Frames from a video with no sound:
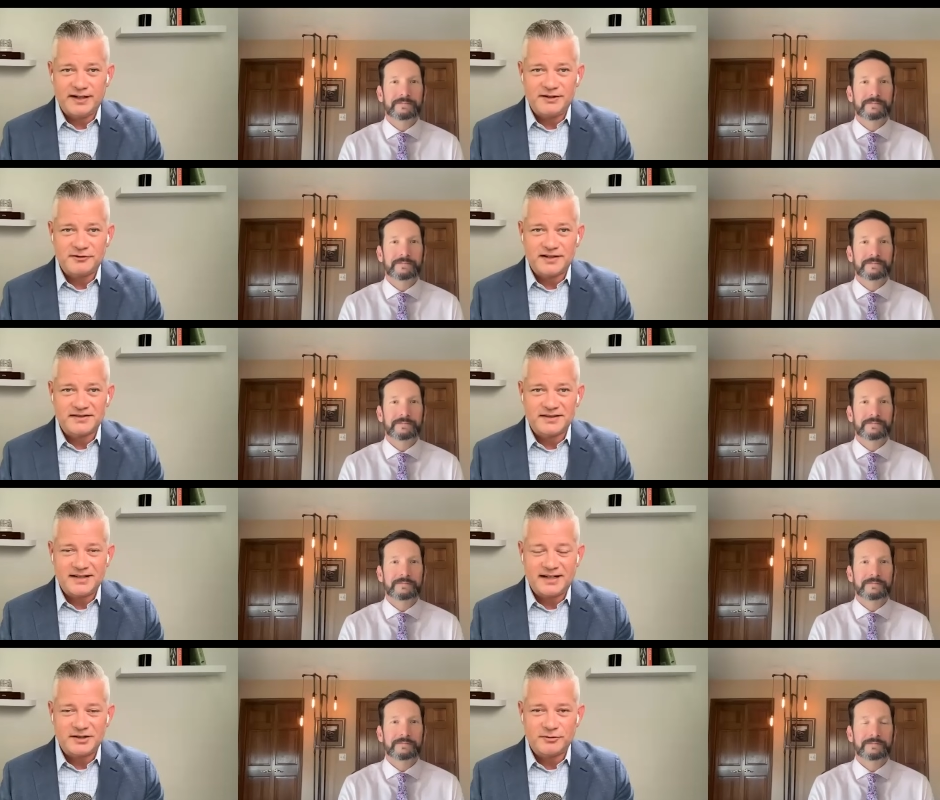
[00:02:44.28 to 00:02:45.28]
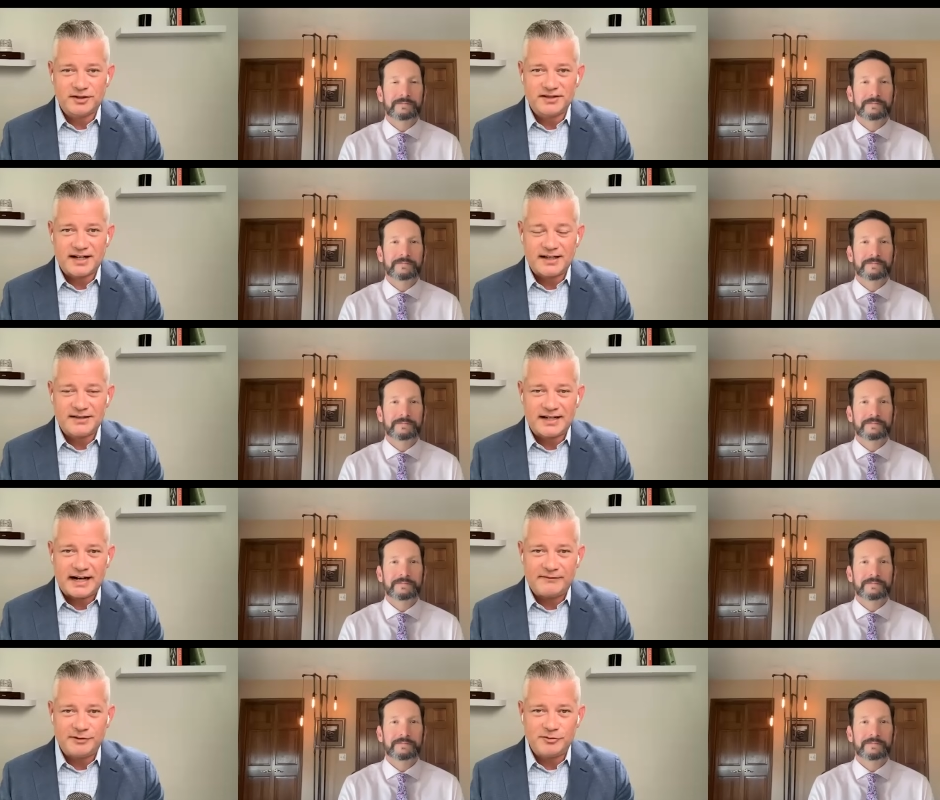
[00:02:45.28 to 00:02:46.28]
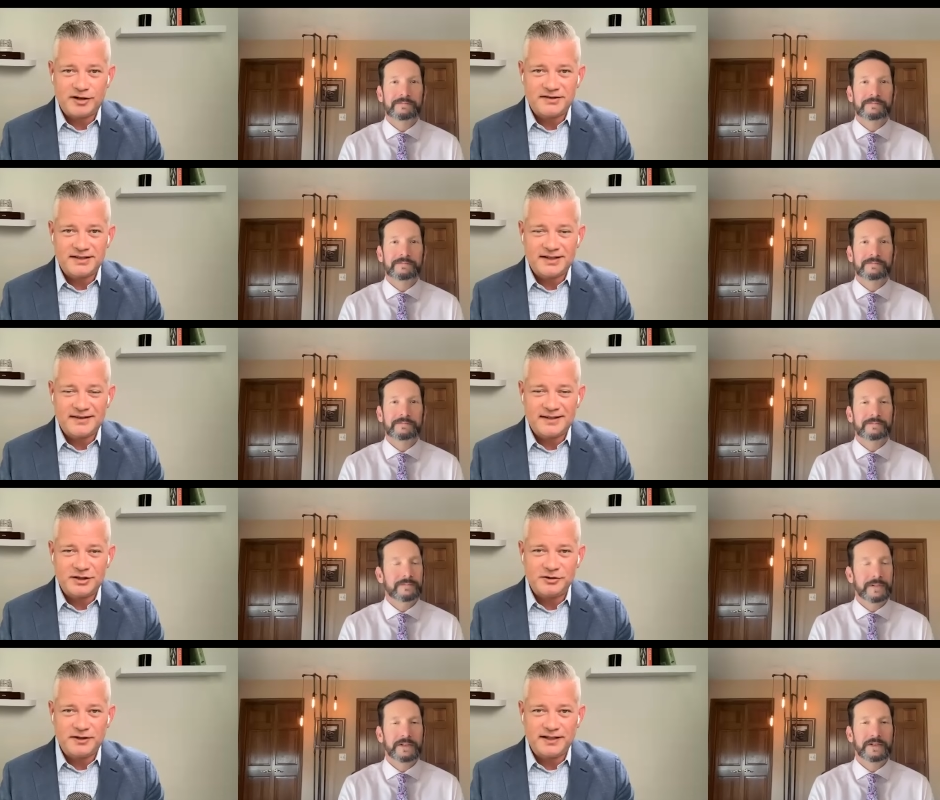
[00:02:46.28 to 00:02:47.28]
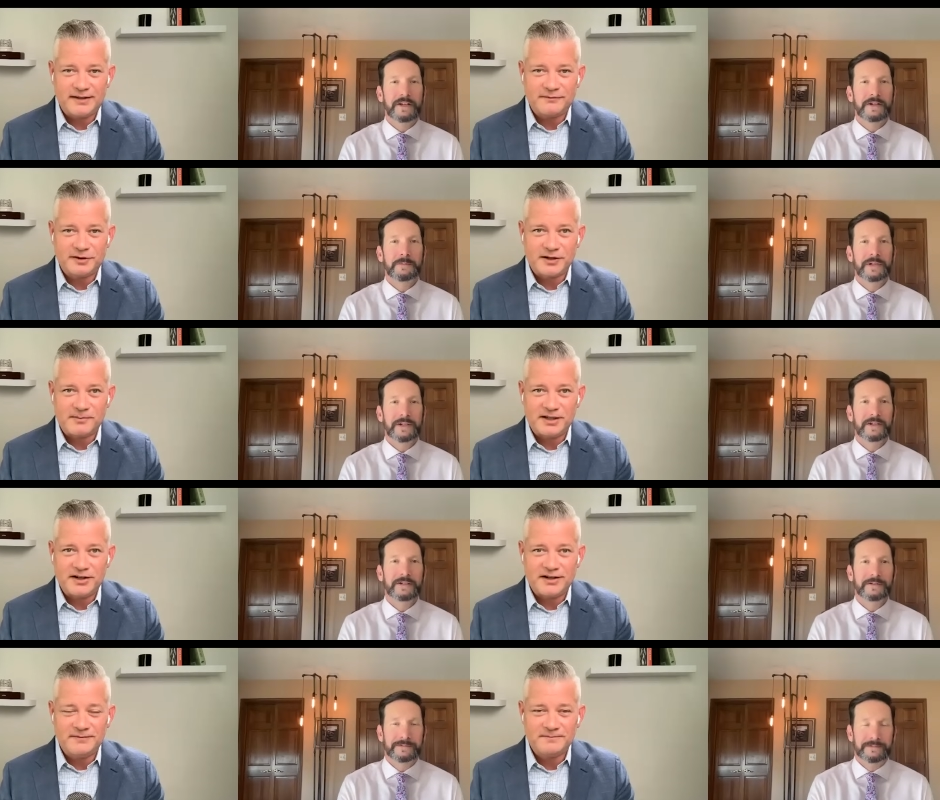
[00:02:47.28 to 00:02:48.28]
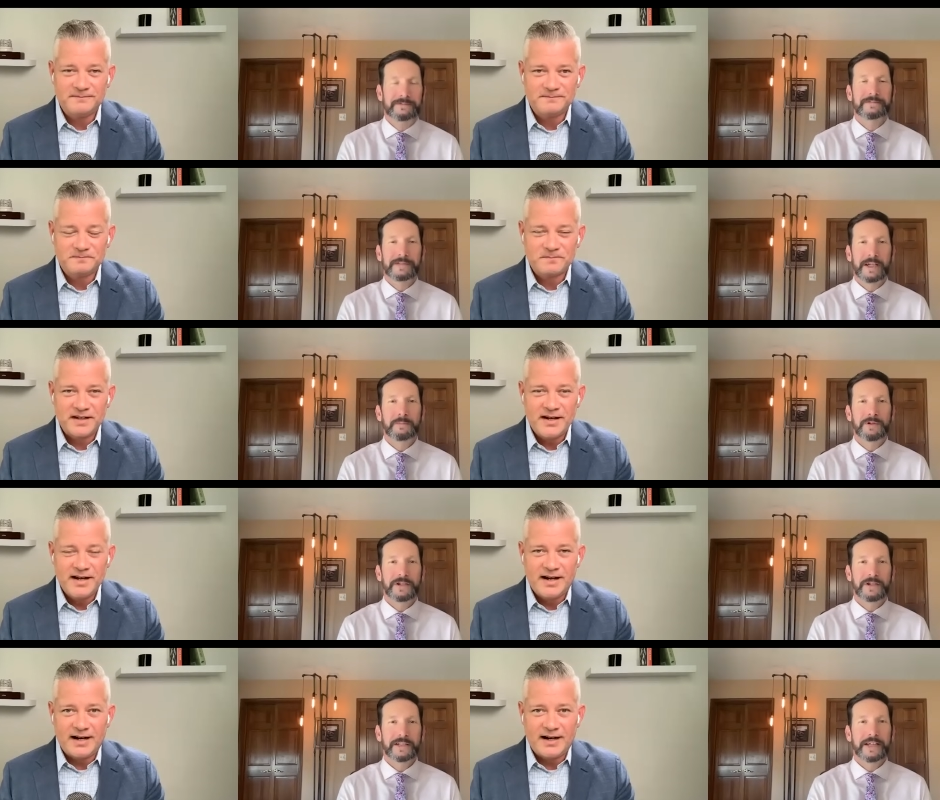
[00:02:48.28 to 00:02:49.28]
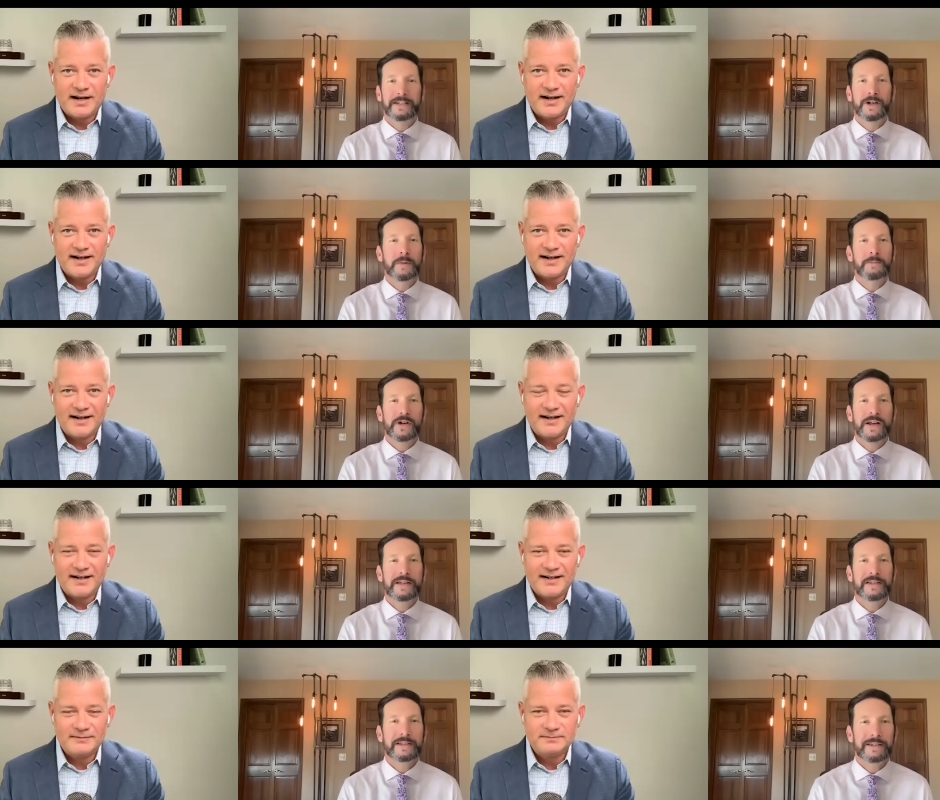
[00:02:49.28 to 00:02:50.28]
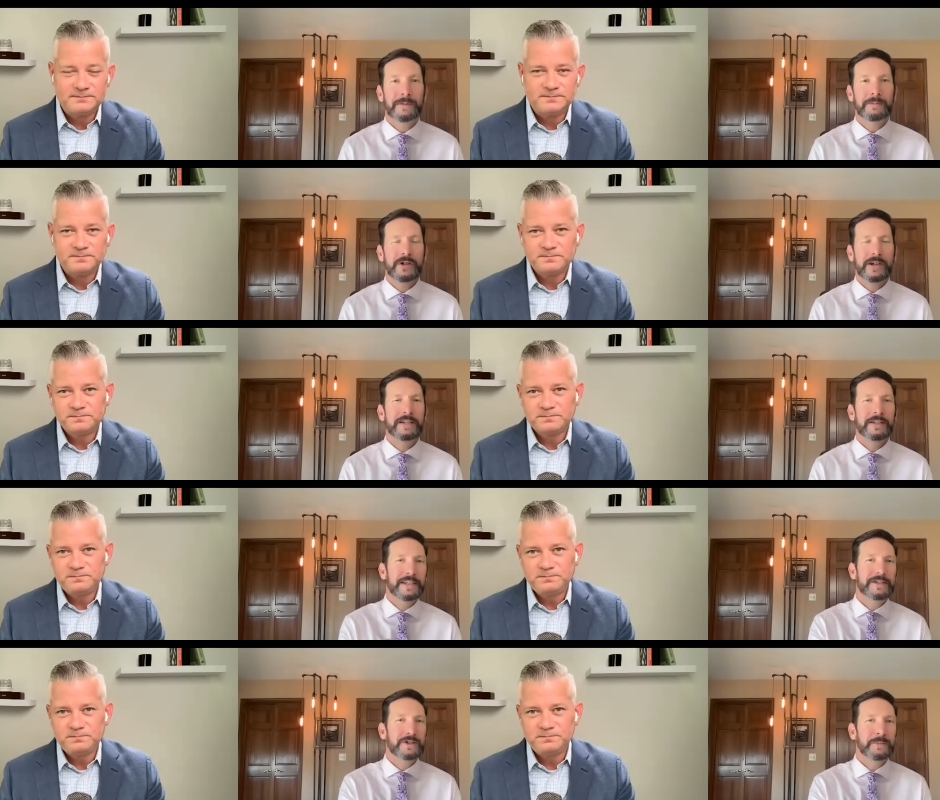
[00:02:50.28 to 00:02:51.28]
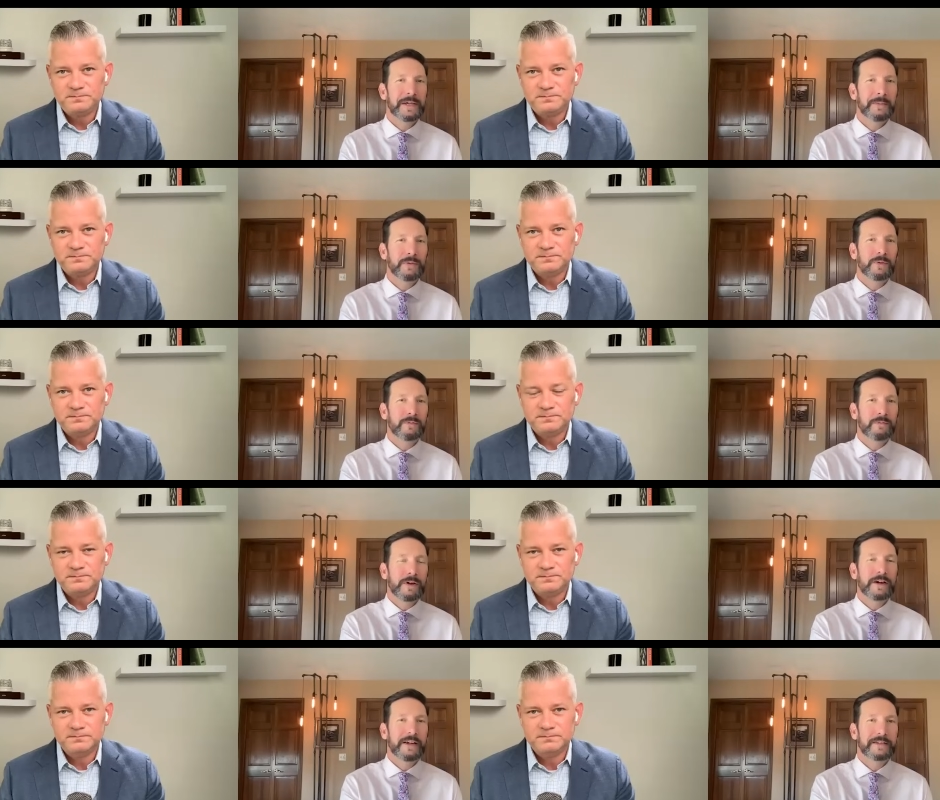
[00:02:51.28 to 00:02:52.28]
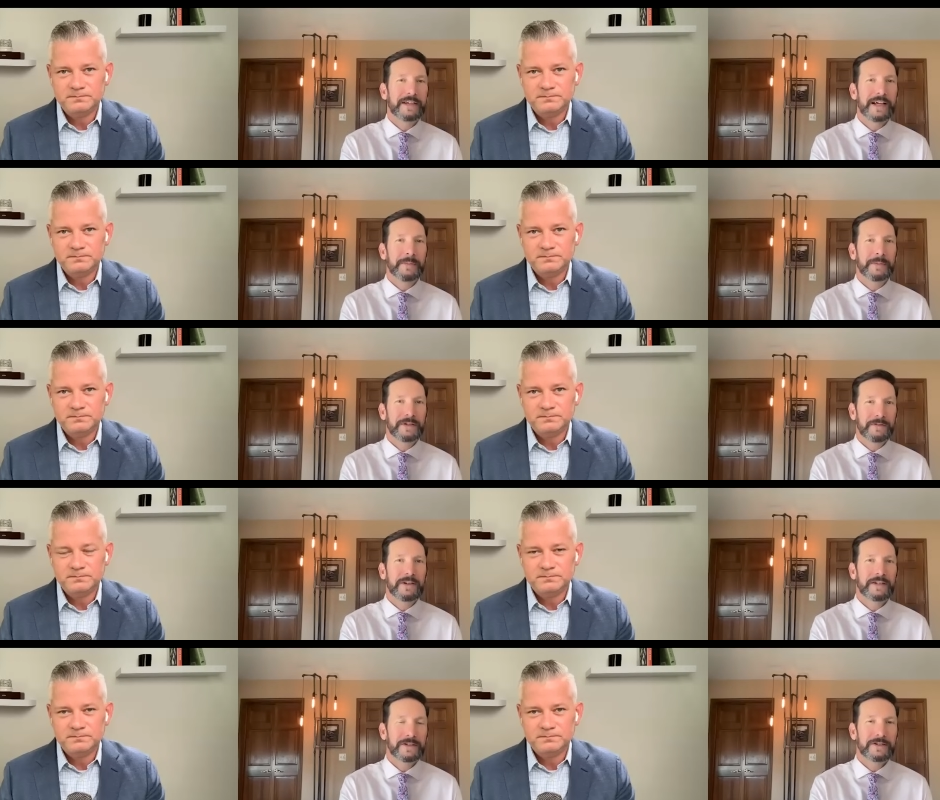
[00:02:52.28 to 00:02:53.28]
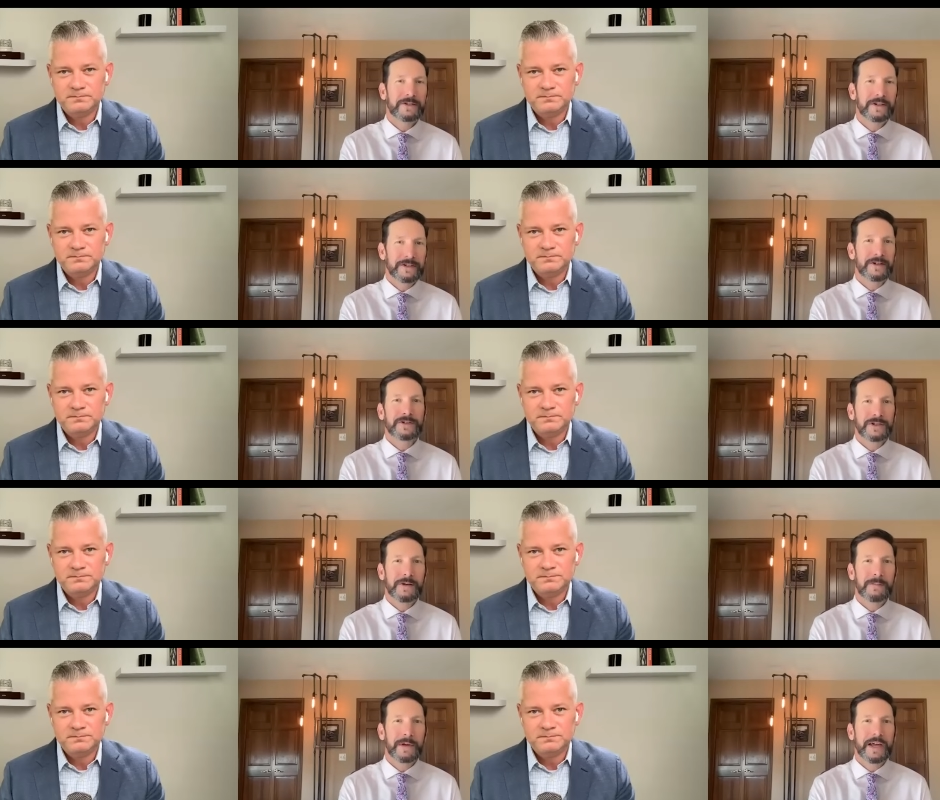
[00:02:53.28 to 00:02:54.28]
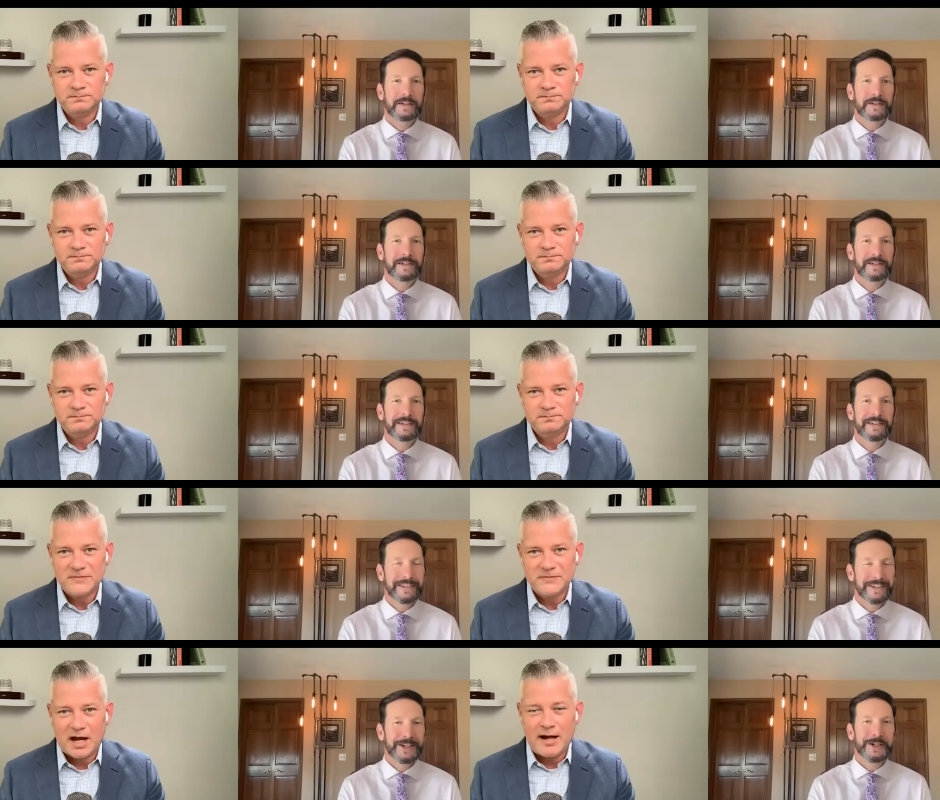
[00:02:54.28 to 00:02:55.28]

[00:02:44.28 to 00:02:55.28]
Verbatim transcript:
Speaker 1: interesting take. So we're excited to have you on today. Thank you again excited for coming on. I appreciate that. You know, I'm trying
Speaker 2: to I'm trying to teach the people one at a time that defense attorneys aren't scumbags. You know,